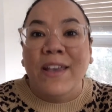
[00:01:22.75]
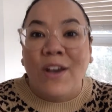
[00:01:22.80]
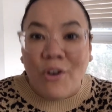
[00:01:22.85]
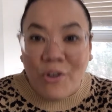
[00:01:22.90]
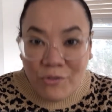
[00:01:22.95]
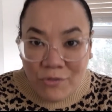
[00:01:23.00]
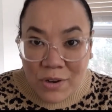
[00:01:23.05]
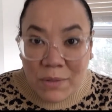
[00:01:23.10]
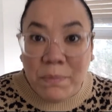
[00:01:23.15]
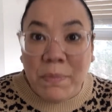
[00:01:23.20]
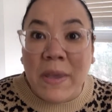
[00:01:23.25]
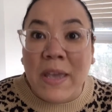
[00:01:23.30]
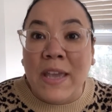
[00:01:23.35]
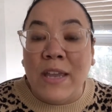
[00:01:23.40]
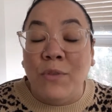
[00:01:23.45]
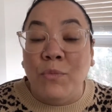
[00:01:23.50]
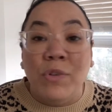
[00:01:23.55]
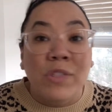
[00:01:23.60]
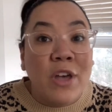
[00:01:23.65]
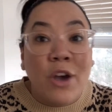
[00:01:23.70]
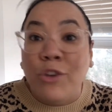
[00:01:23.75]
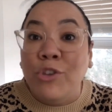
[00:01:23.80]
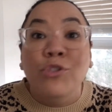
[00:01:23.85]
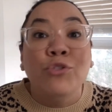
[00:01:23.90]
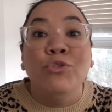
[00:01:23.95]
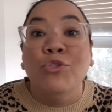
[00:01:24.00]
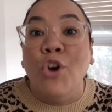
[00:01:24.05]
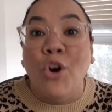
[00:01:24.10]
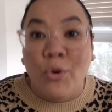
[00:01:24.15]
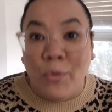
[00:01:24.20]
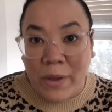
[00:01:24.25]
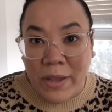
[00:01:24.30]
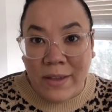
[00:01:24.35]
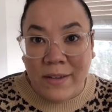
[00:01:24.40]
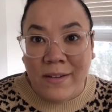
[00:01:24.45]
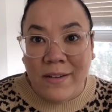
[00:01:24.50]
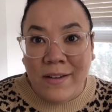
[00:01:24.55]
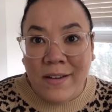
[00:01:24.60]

on repeat without you knowing.